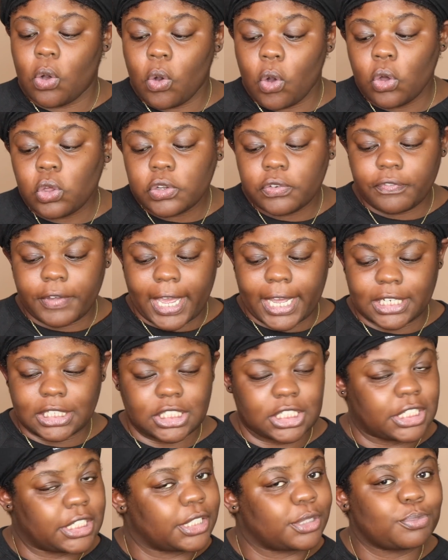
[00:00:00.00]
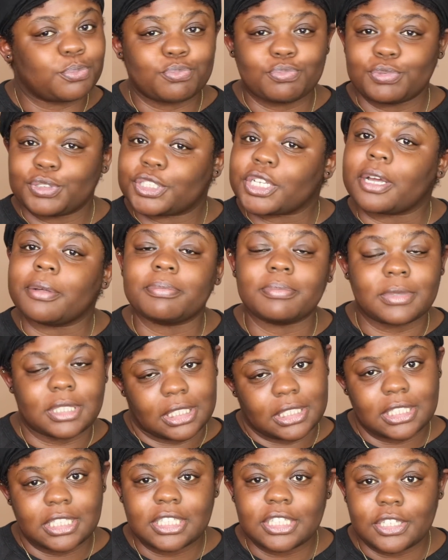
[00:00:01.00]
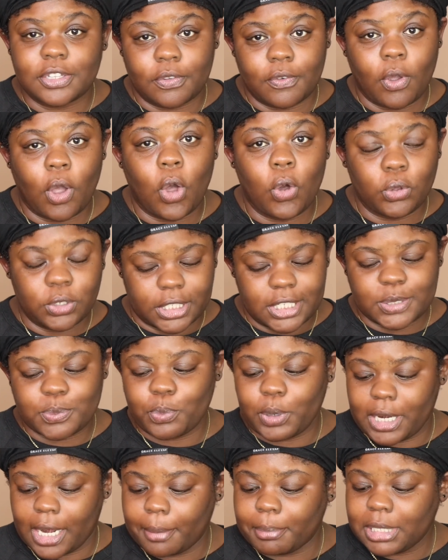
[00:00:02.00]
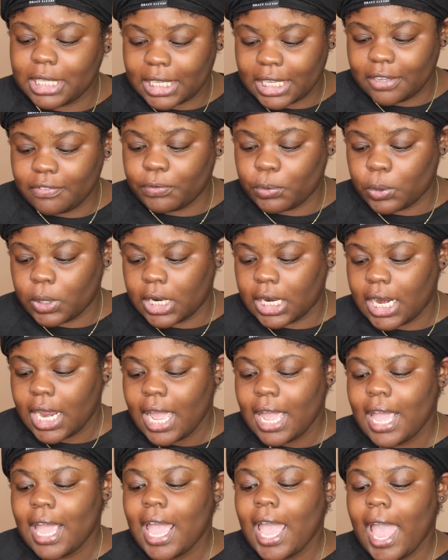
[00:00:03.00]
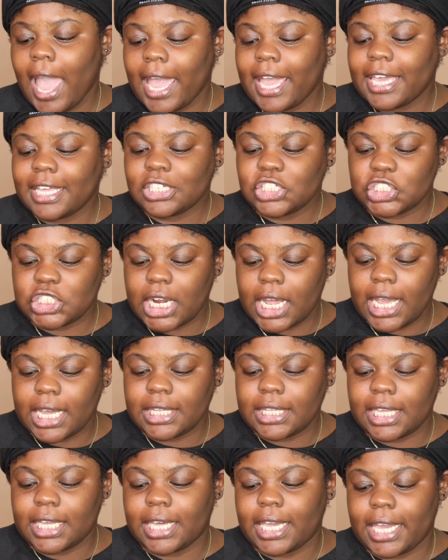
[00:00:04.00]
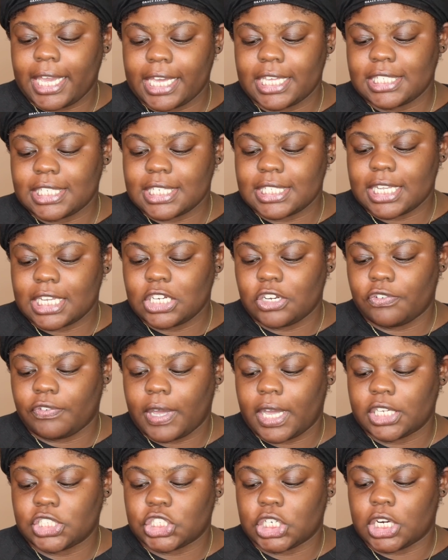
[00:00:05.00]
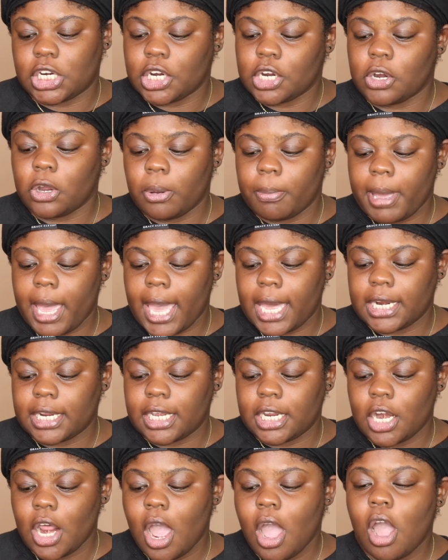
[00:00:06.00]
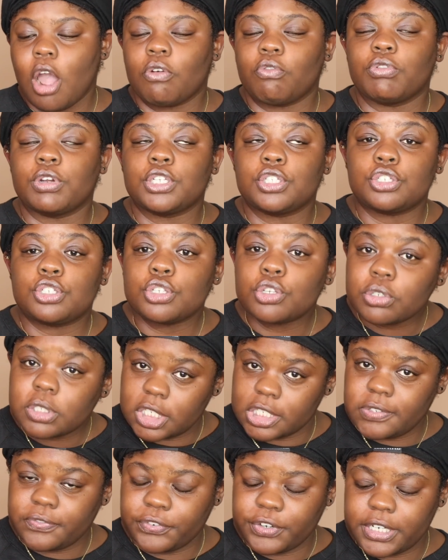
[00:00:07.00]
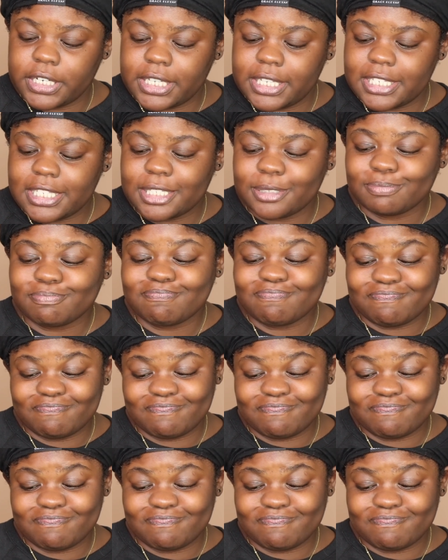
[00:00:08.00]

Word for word: hold factor. Hold is what I'm looking for. And shine that enhances and defines your curl pattern, reduces frizz,